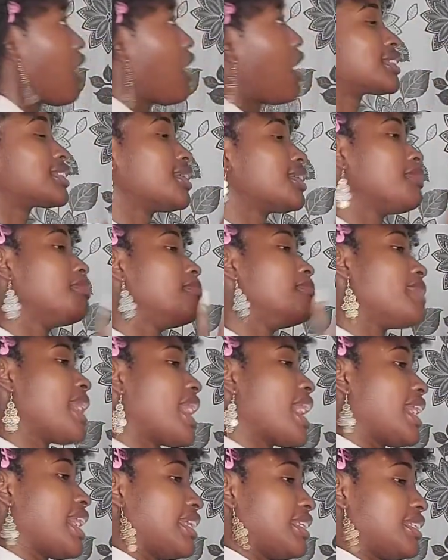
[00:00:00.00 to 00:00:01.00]
Some
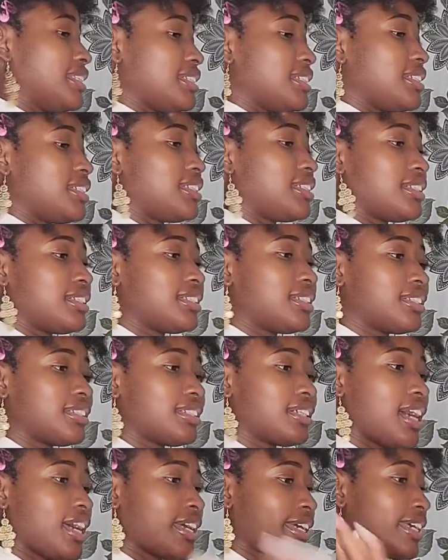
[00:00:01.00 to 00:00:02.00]
man,
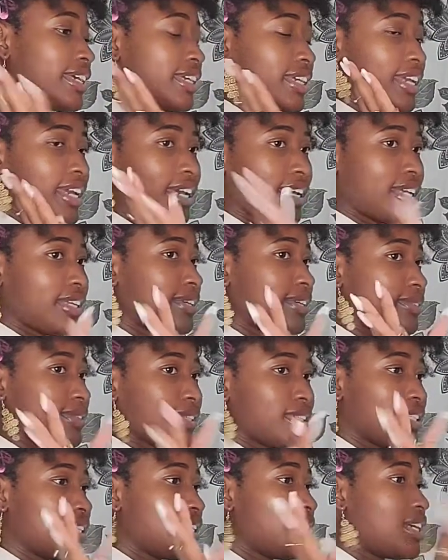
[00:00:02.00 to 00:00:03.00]
I can't
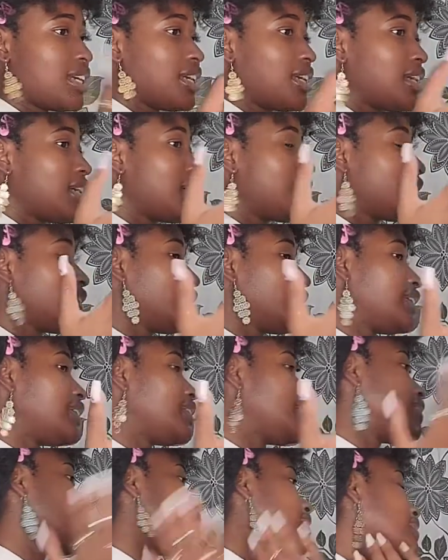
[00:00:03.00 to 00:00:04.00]
even,
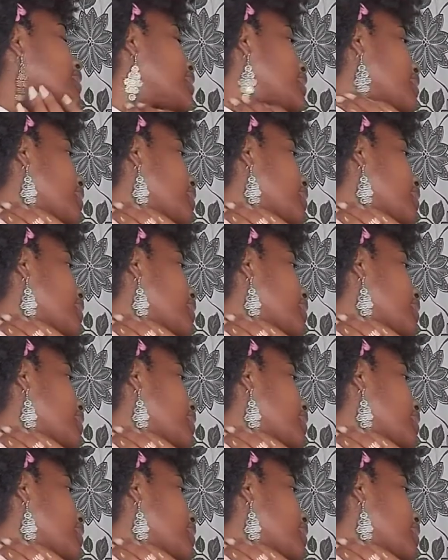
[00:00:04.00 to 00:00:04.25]
he